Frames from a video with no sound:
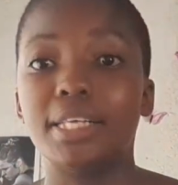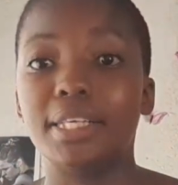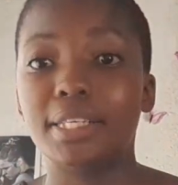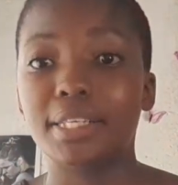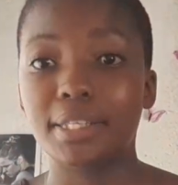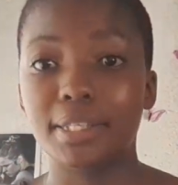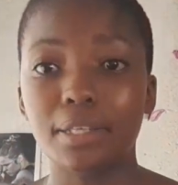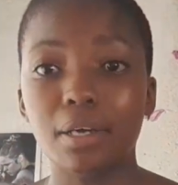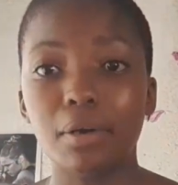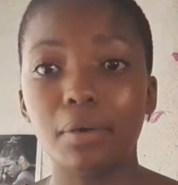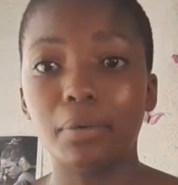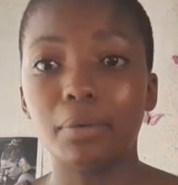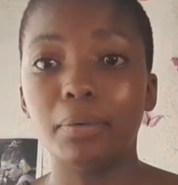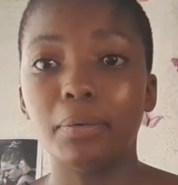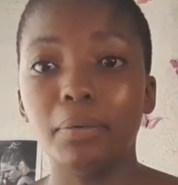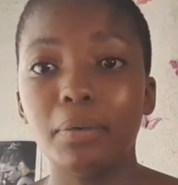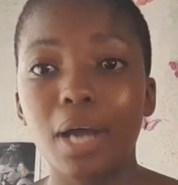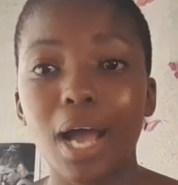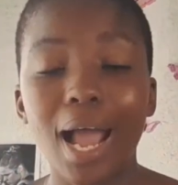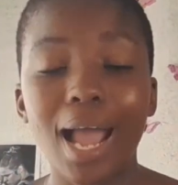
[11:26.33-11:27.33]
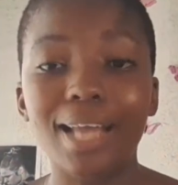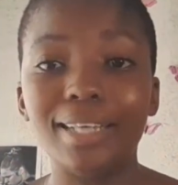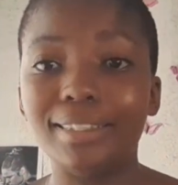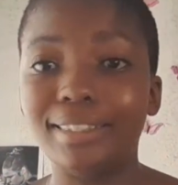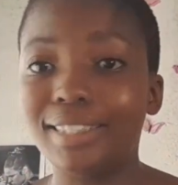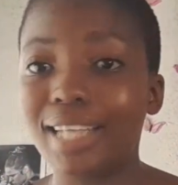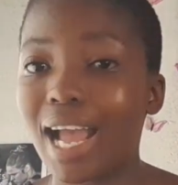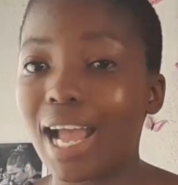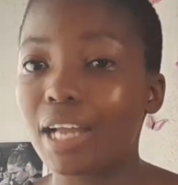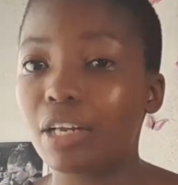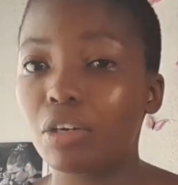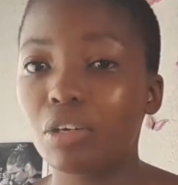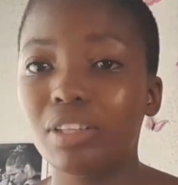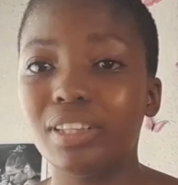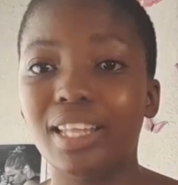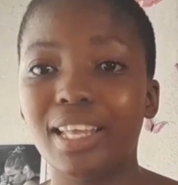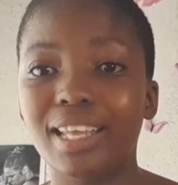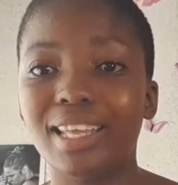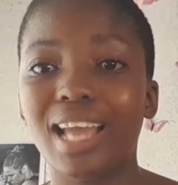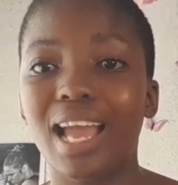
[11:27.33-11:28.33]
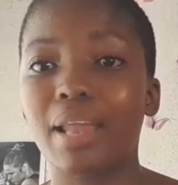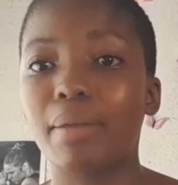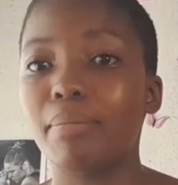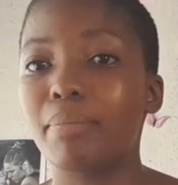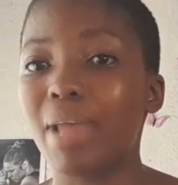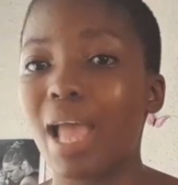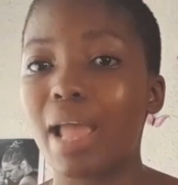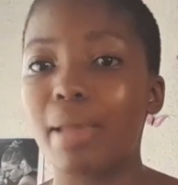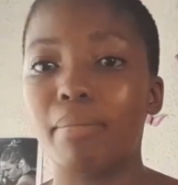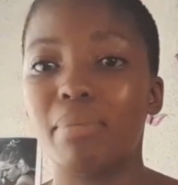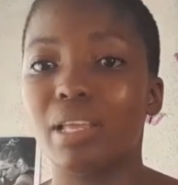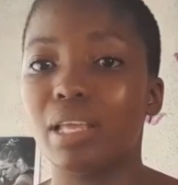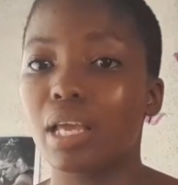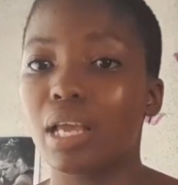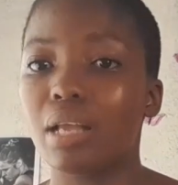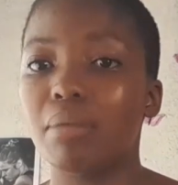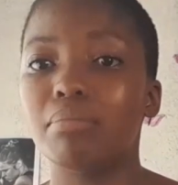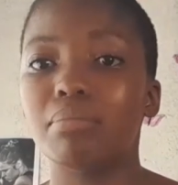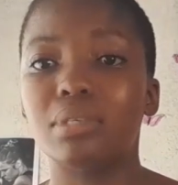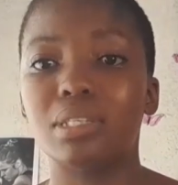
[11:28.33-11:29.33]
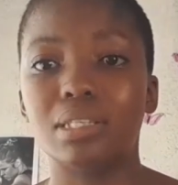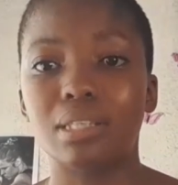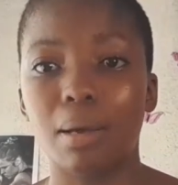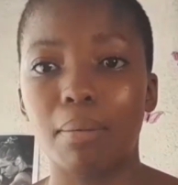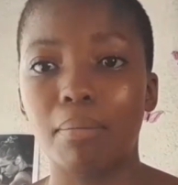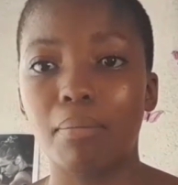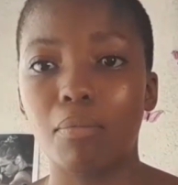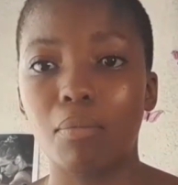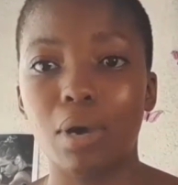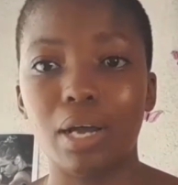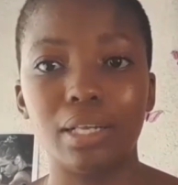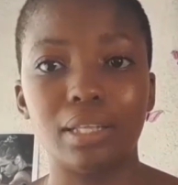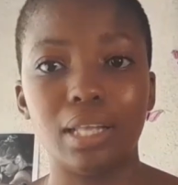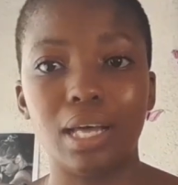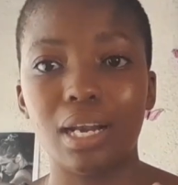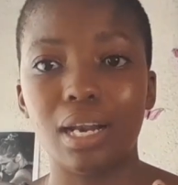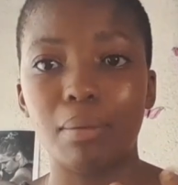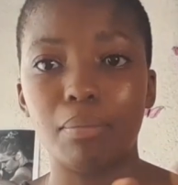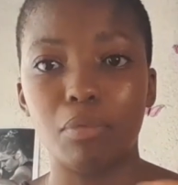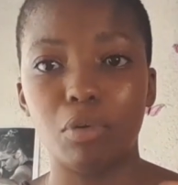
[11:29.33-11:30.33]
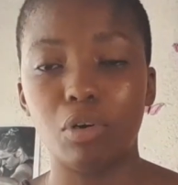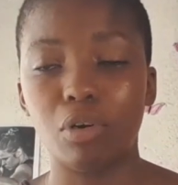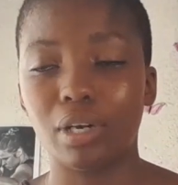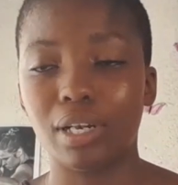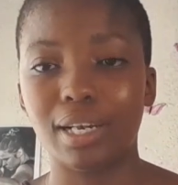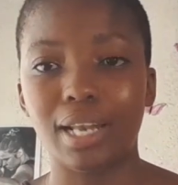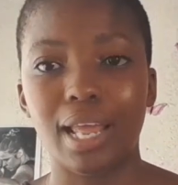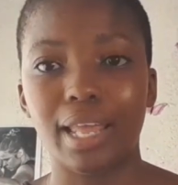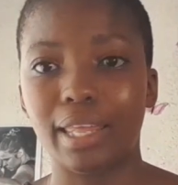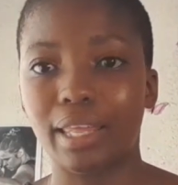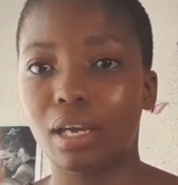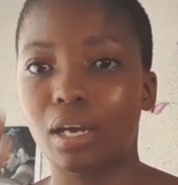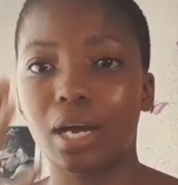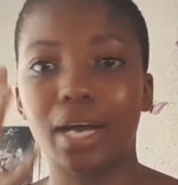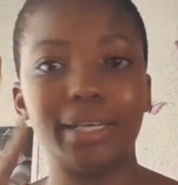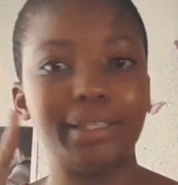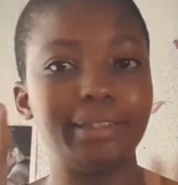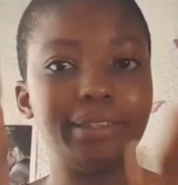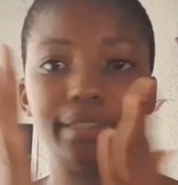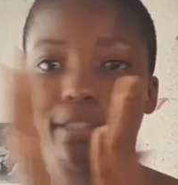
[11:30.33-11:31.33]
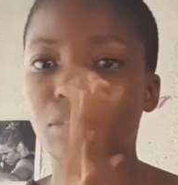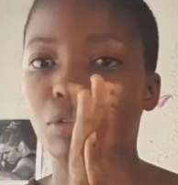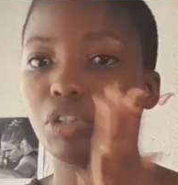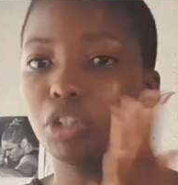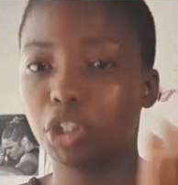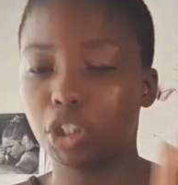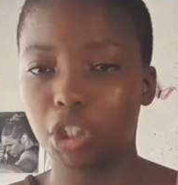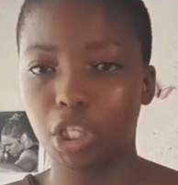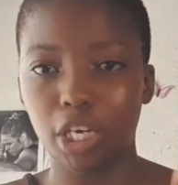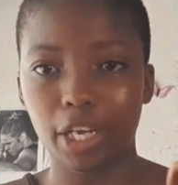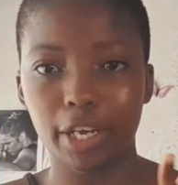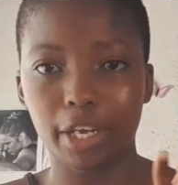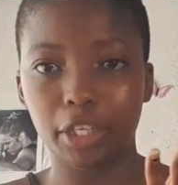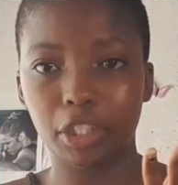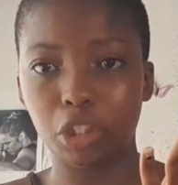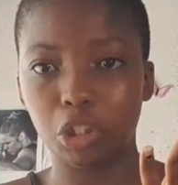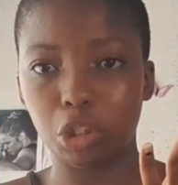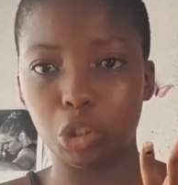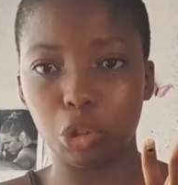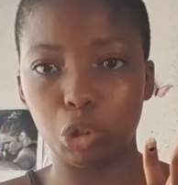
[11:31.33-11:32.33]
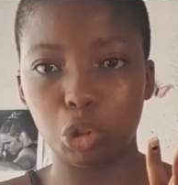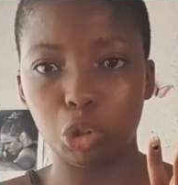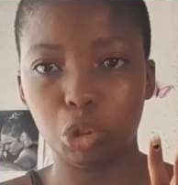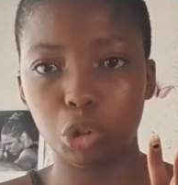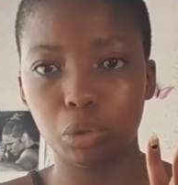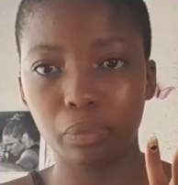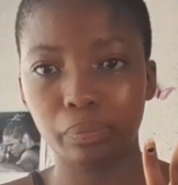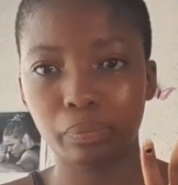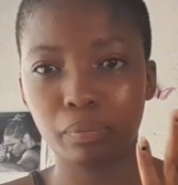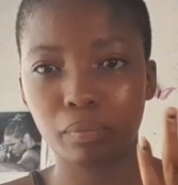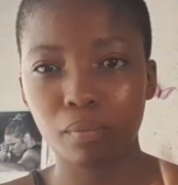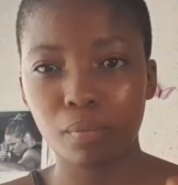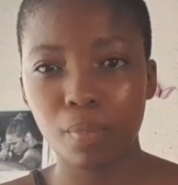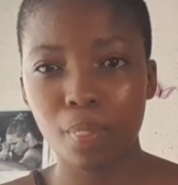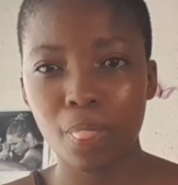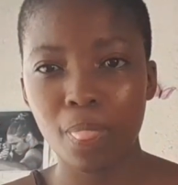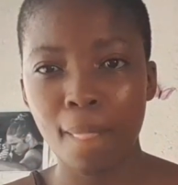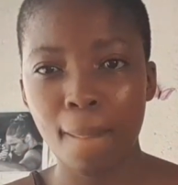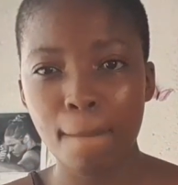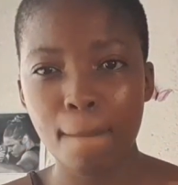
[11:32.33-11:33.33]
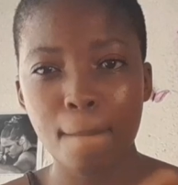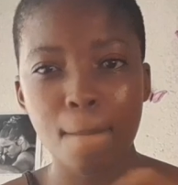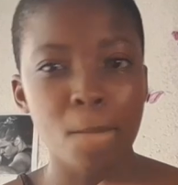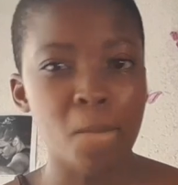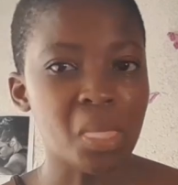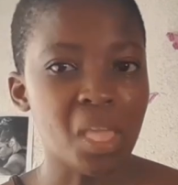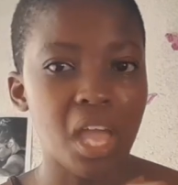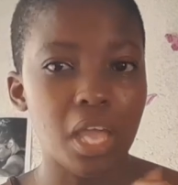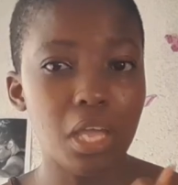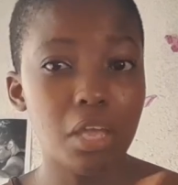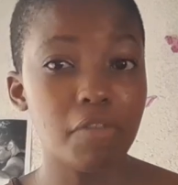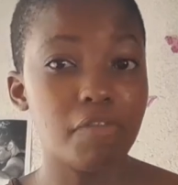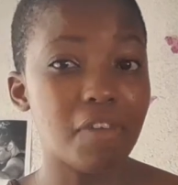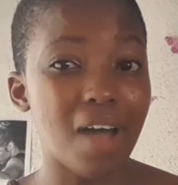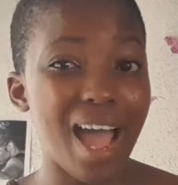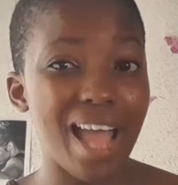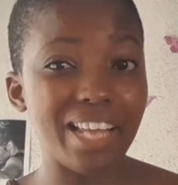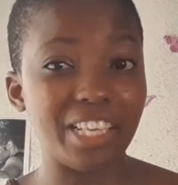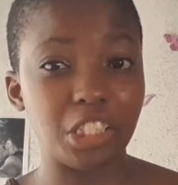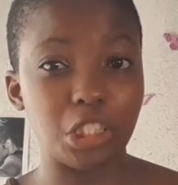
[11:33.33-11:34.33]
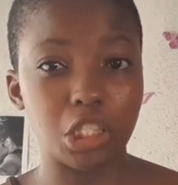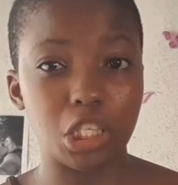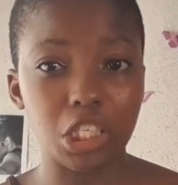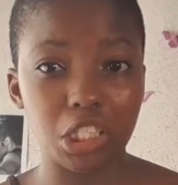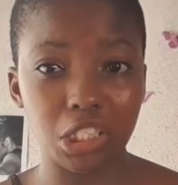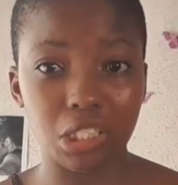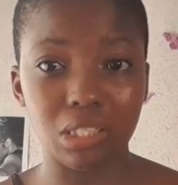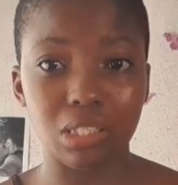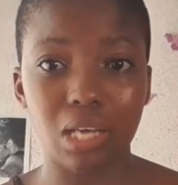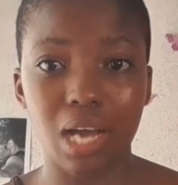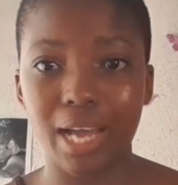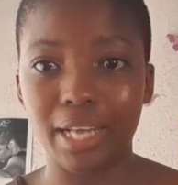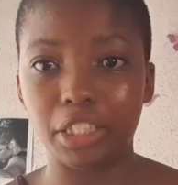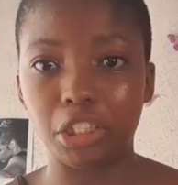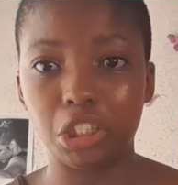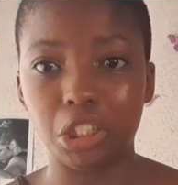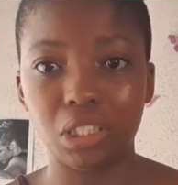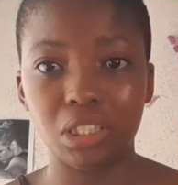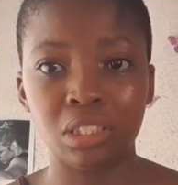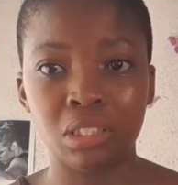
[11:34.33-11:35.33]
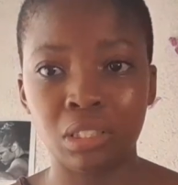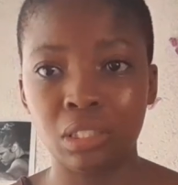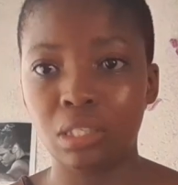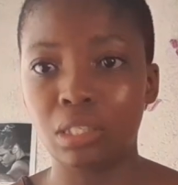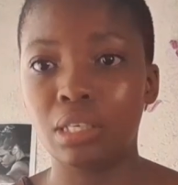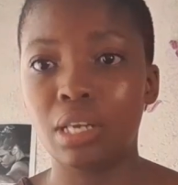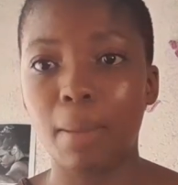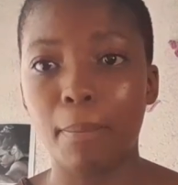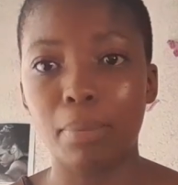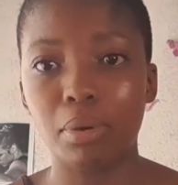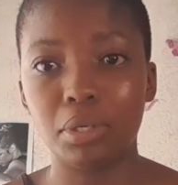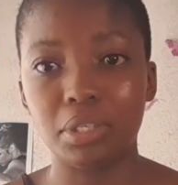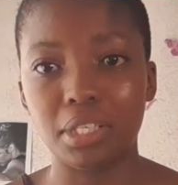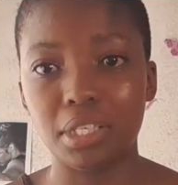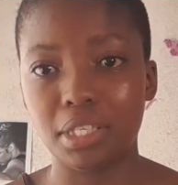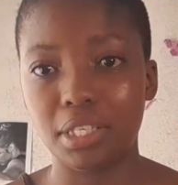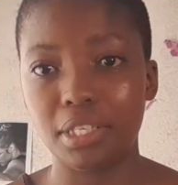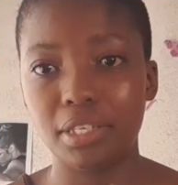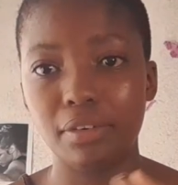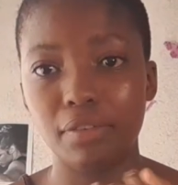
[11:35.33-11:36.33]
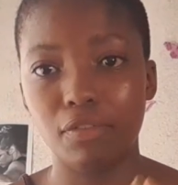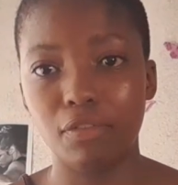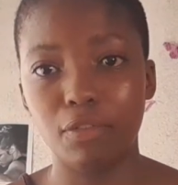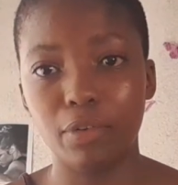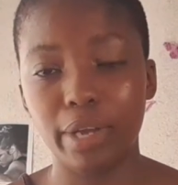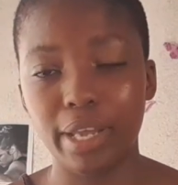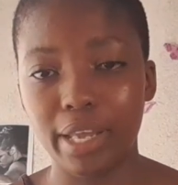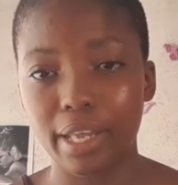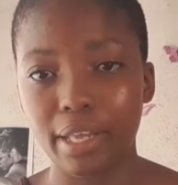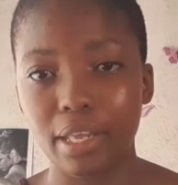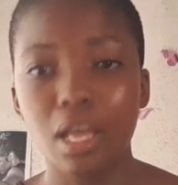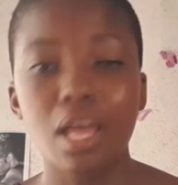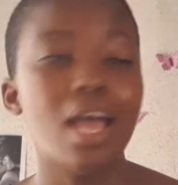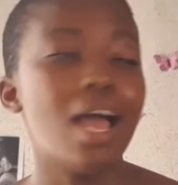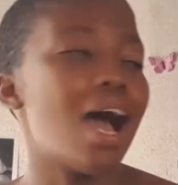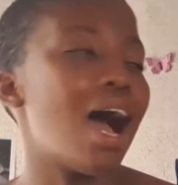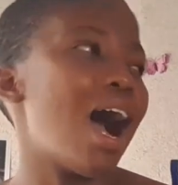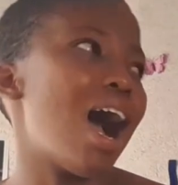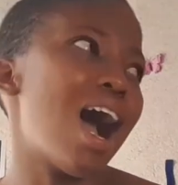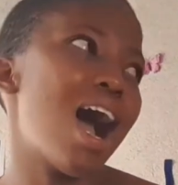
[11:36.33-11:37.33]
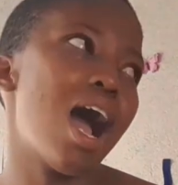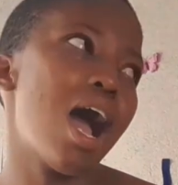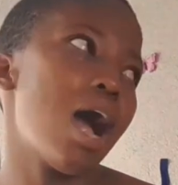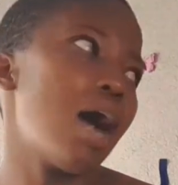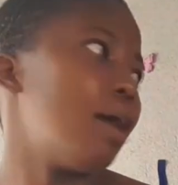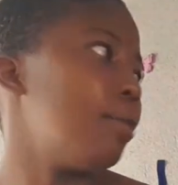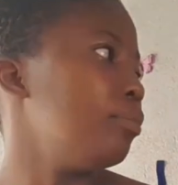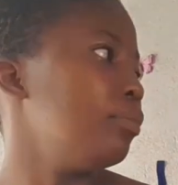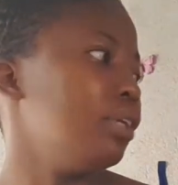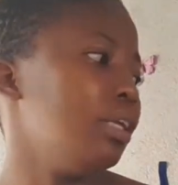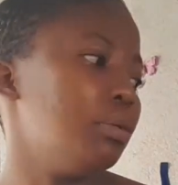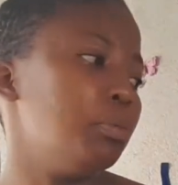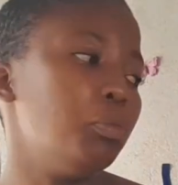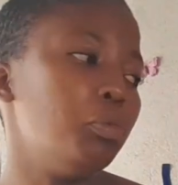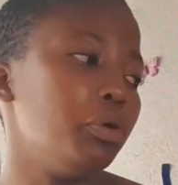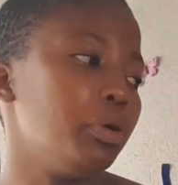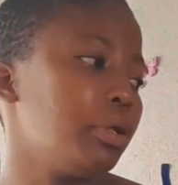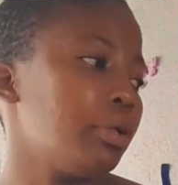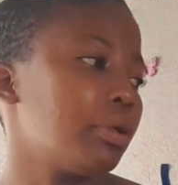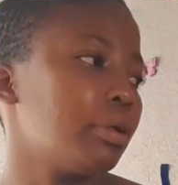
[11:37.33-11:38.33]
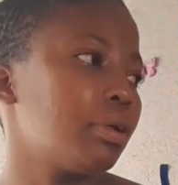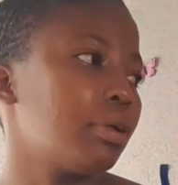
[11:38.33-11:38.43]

So, yeah. I don't think I became someone that I'm not. Like, I did not change. If I changed, I changed in a positive way. I don't think I